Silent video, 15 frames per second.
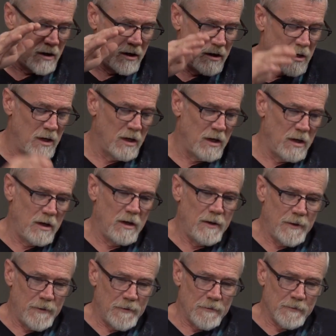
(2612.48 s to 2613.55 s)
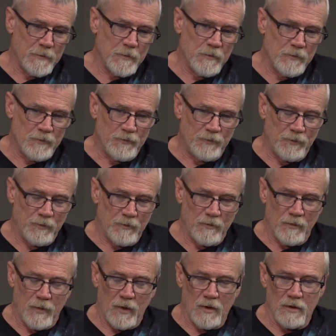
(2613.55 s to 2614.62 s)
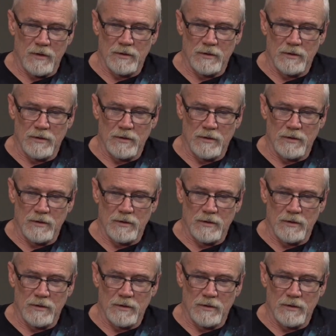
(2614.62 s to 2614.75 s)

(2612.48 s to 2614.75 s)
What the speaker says: everything like that. There's some